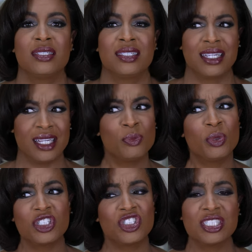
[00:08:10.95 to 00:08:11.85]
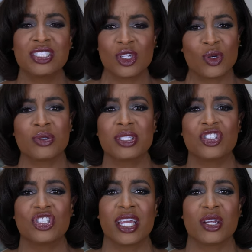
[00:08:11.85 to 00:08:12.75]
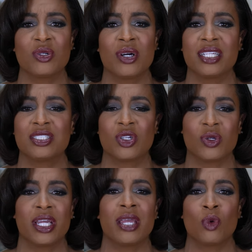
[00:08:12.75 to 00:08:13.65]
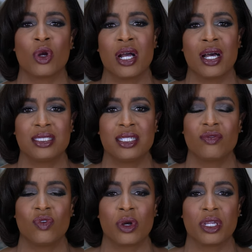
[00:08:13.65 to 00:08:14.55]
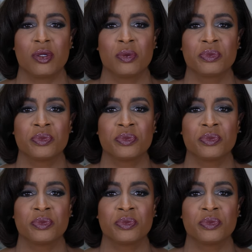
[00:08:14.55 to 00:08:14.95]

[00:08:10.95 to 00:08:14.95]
to keep pushing to grow this channel and to create more content for you.